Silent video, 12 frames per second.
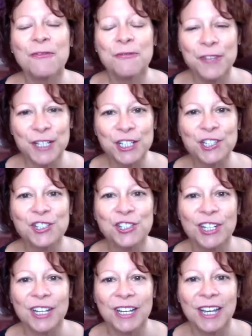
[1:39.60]

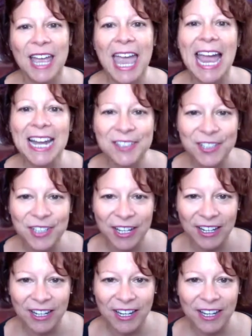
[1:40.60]
Finish
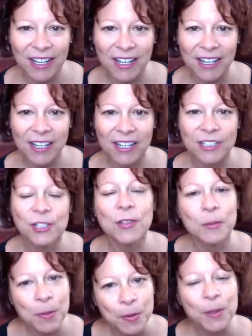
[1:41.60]
asking so
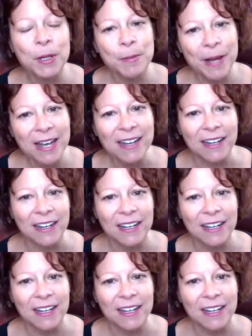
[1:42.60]
that people can buy.